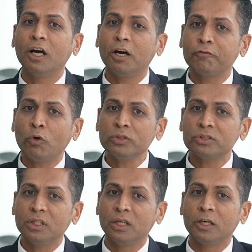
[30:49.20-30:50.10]
Of course,
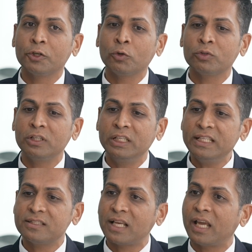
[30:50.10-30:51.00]
the
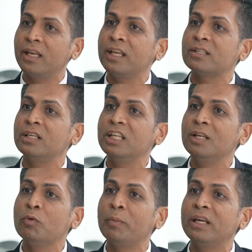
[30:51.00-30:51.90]
lease signings and
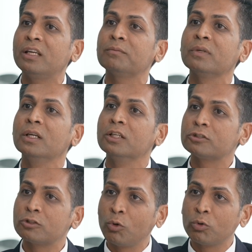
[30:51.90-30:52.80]
deal momentum
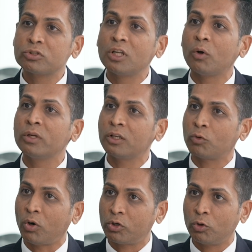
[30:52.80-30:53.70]
slows down in a
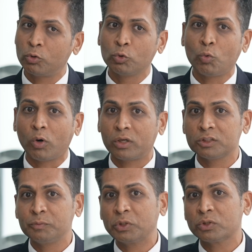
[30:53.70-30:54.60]
quarter or 2
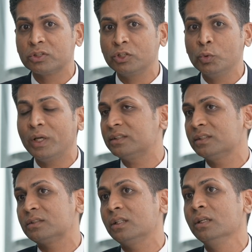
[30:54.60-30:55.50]
quarters because the US
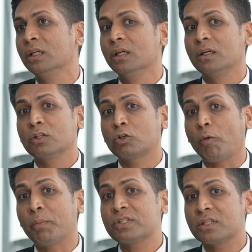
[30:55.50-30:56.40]
is still, the
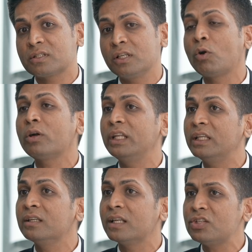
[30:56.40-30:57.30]
corporates are still not
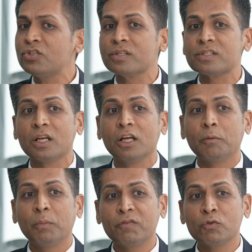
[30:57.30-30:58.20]
taking decisions.
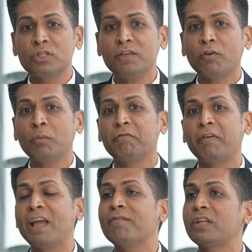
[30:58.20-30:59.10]
But if you see from a
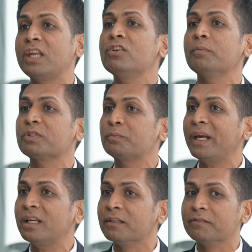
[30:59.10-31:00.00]
5-10 year
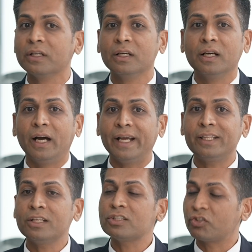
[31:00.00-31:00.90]
perspective, I
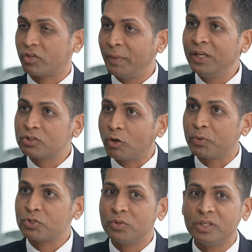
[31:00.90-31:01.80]
think it's a tremendous
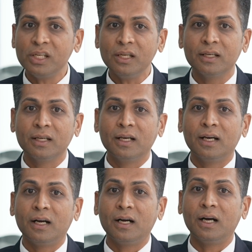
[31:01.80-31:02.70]
opportunity.
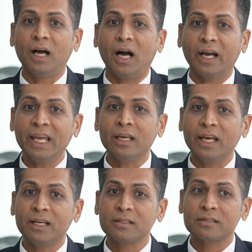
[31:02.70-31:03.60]
Again,
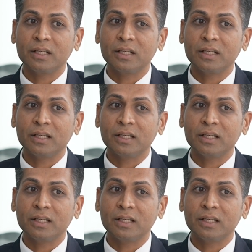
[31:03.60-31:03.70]
it is